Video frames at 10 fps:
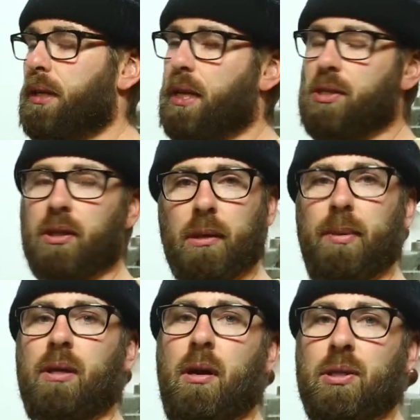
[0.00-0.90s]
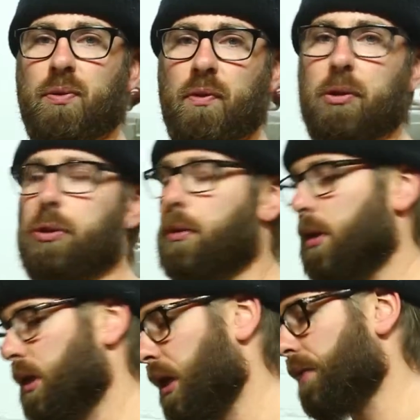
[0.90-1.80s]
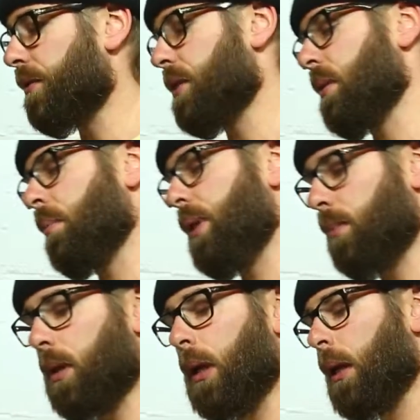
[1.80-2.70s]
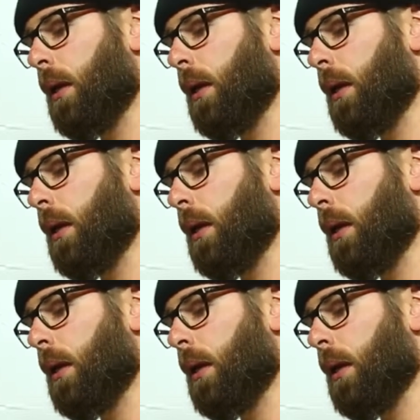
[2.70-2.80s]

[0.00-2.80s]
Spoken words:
gets a little bit controversial online for some people,